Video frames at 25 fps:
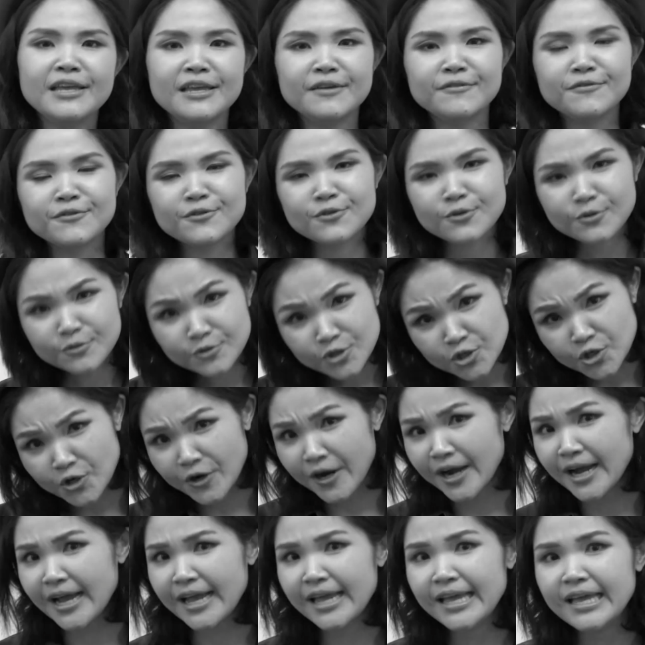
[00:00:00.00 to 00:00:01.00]
If you don't
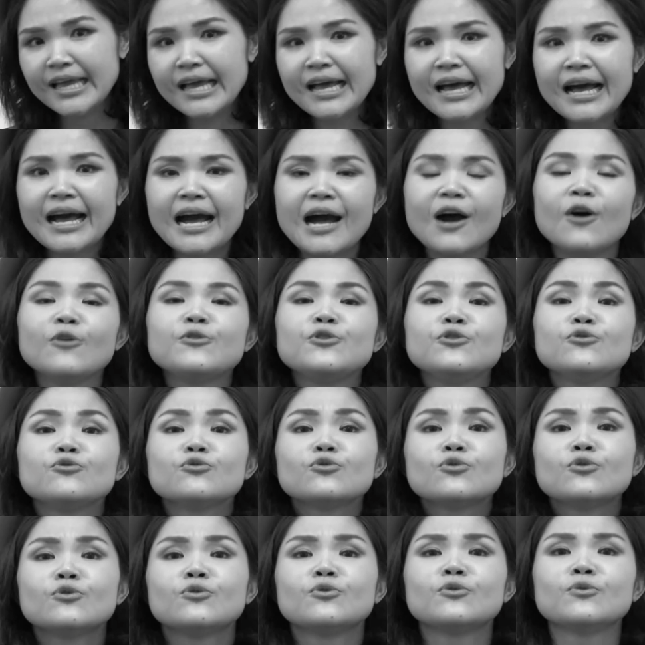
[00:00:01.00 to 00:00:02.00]
try, how do you
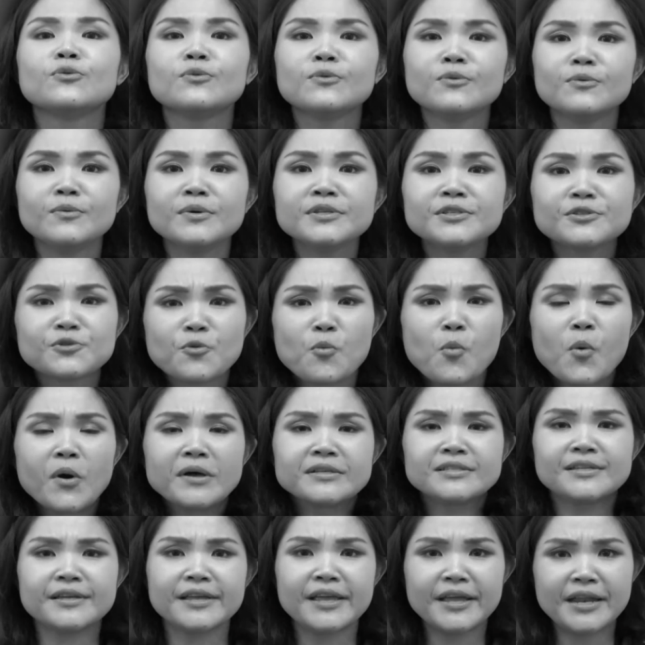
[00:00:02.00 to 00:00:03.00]
know? What's the
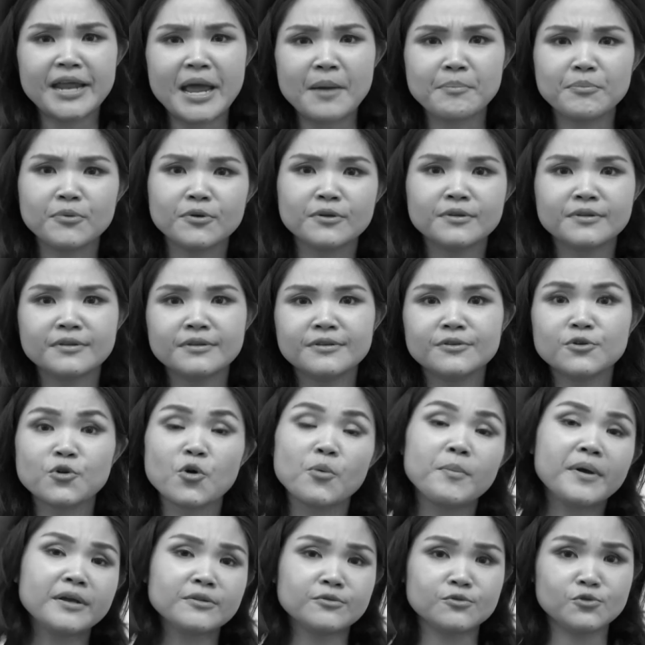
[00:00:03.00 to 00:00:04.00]
worst that can happen? Go
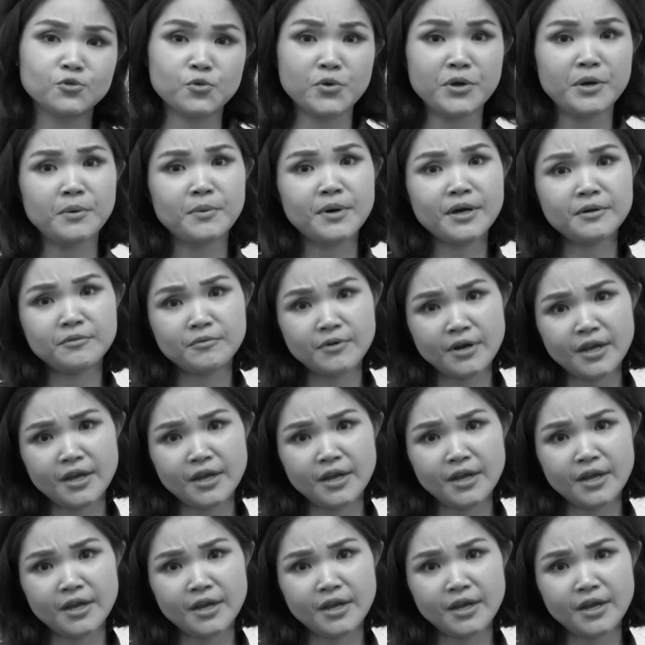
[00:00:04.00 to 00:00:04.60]
back to square one,